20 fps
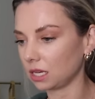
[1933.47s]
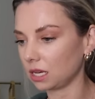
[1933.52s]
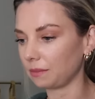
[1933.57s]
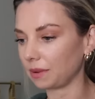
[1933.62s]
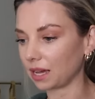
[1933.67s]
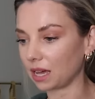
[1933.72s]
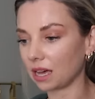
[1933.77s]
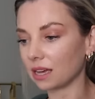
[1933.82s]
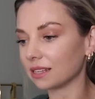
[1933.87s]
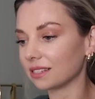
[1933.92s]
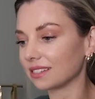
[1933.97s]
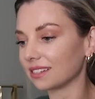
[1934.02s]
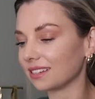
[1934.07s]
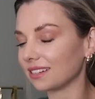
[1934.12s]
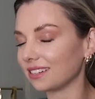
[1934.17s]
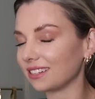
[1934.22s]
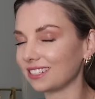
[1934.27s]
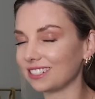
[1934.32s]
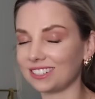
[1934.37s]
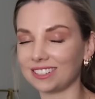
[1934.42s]
My
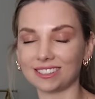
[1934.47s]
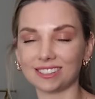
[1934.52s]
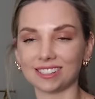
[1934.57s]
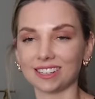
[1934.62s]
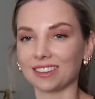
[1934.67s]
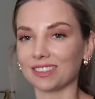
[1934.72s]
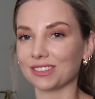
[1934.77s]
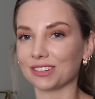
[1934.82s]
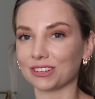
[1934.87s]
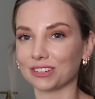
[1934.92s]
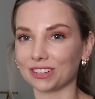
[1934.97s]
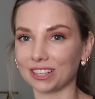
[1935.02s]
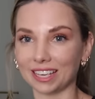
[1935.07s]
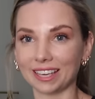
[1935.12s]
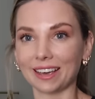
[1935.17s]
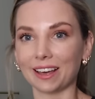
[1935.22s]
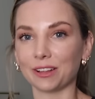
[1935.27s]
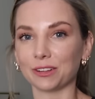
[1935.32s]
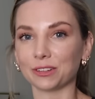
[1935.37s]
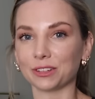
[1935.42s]
cousin just sent through the
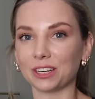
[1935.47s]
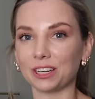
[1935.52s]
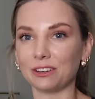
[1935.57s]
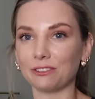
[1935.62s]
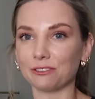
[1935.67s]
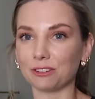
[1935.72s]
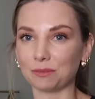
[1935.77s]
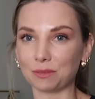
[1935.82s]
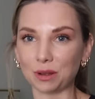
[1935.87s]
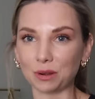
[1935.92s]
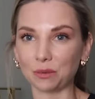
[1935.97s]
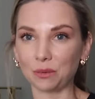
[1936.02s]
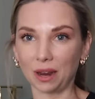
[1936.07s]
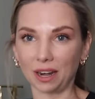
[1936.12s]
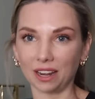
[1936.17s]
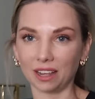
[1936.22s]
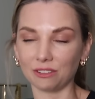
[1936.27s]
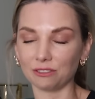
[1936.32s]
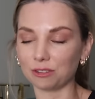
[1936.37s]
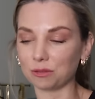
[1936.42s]
gallery from her
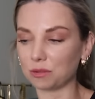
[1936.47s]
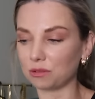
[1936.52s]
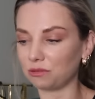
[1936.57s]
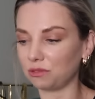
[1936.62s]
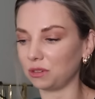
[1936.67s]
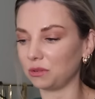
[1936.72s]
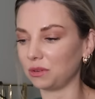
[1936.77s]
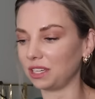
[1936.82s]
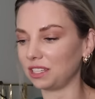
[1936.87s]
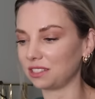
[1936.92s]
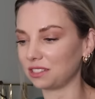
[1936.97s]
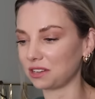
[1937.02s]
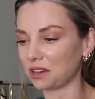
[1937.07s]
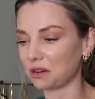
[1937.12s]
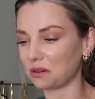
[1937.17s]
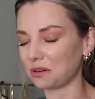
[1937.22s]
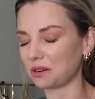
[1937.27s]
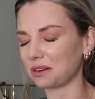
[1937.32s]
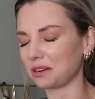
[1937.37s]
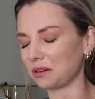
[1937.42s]
wedding from a few weeks
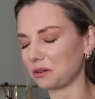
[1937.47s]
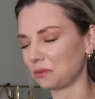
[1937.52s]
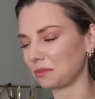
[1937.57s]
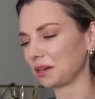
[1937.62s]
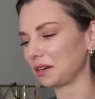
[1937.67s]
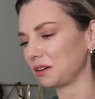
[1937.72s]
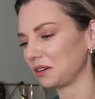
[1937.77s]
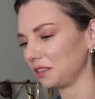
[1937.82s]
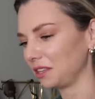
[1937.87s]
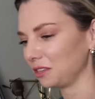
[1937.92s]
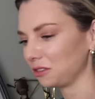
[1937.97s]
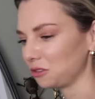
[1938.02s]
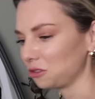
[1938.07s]
ago, and oh my God, they're